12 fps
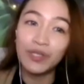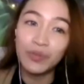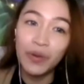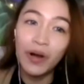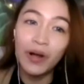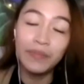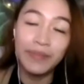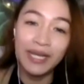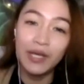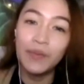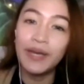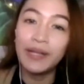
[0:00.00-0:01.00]
of small,
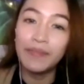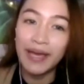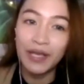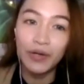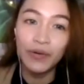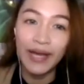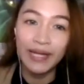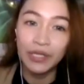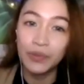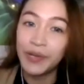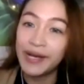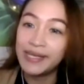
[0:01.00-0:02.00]
medium, and micro
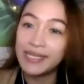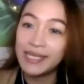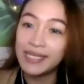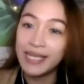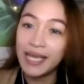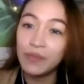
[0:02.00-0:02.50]
enterprises